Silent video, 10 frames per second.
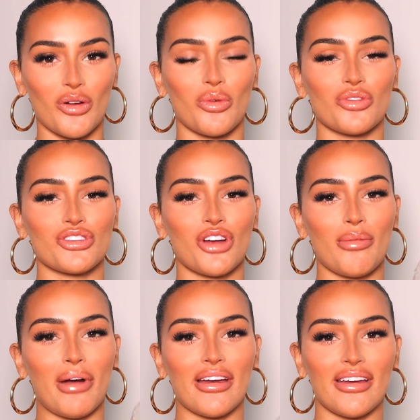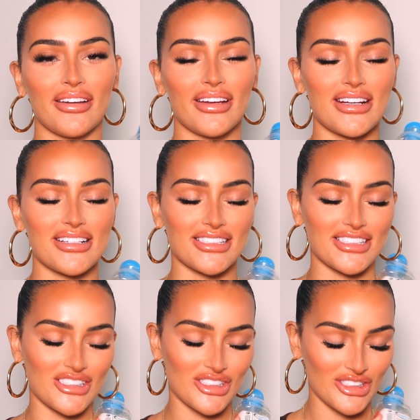What do you know about it? It is
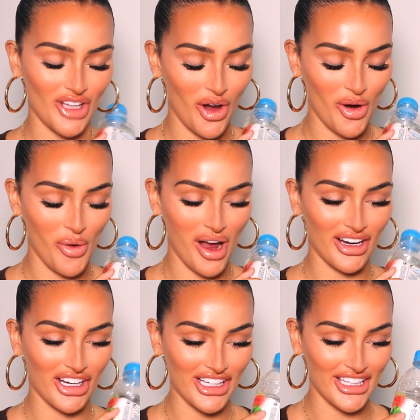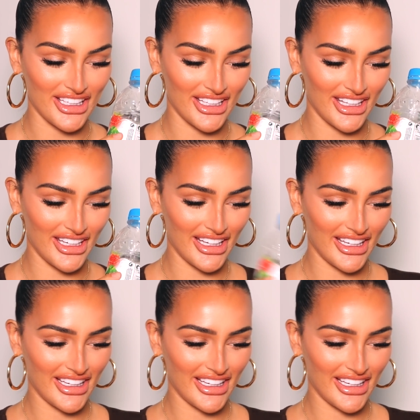so good.